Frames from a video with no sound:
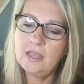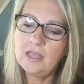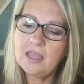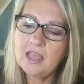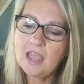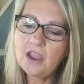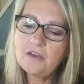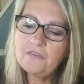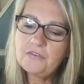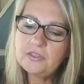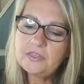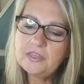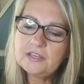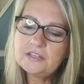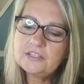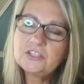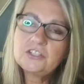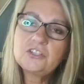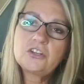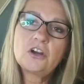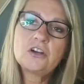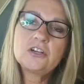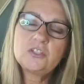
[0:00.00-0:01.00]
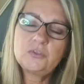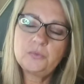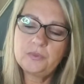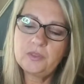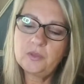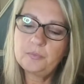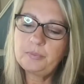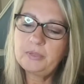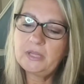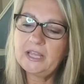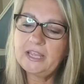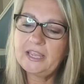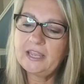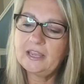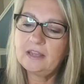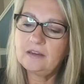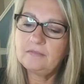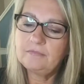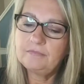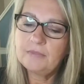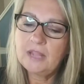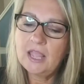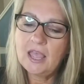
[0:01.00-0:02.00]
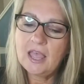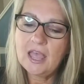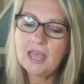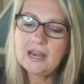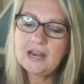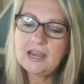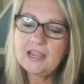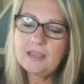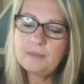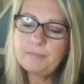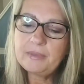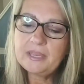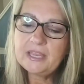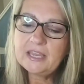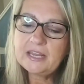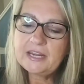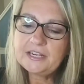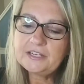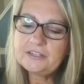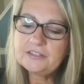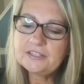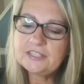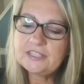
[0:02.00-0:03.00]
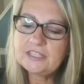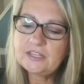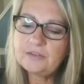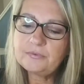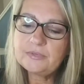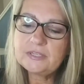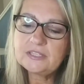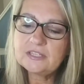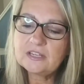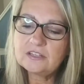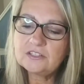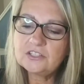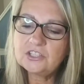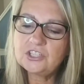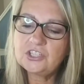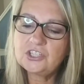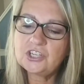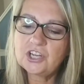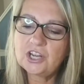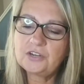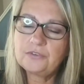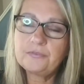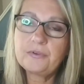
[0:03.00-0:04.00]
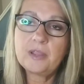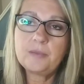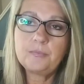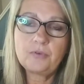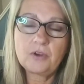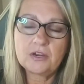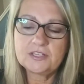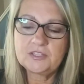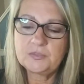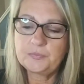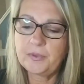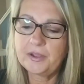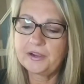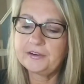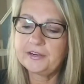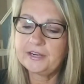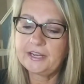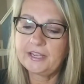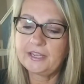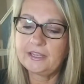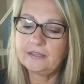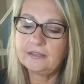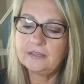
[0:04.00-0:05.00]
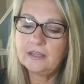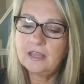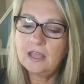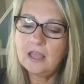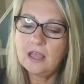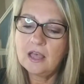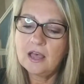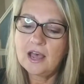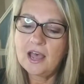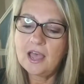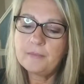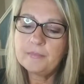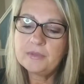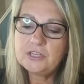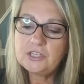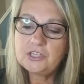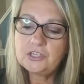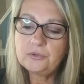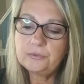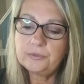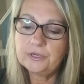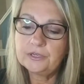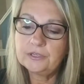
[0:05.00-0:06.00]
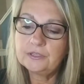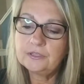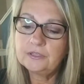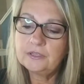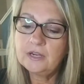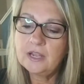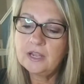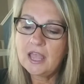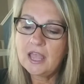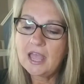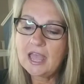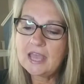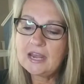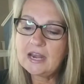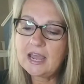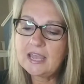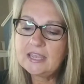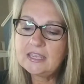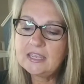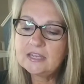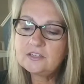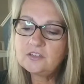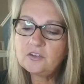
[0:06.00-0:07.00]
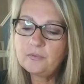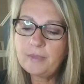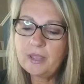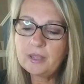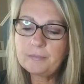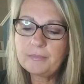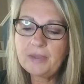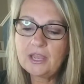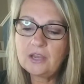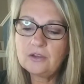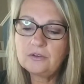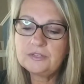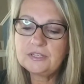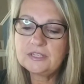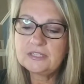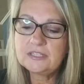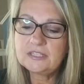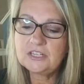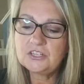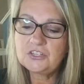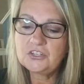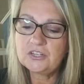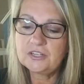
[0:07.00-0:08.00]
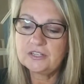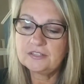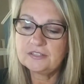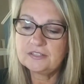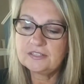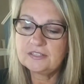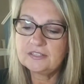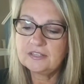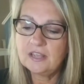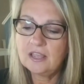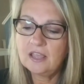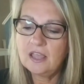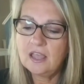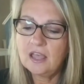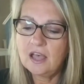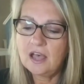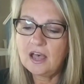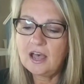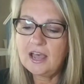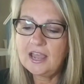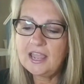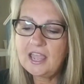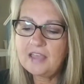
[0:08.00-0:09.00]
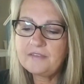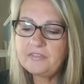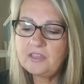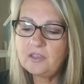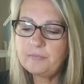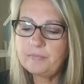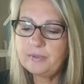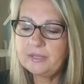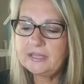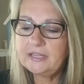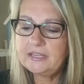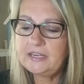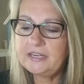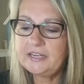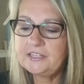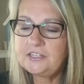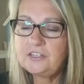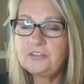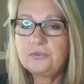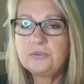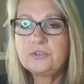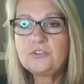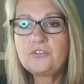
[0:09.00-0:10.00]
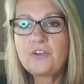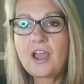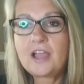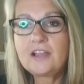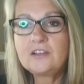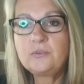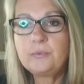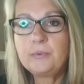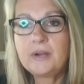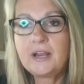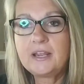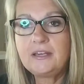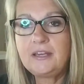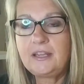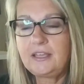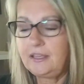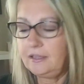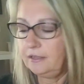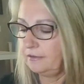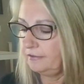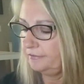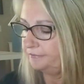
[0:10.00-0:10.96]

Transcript: Everything starts with a plan, and I am beginning to see results generate prosperity. I'm a doer, and I get to make my own decisions. I have the ability to attract what I need.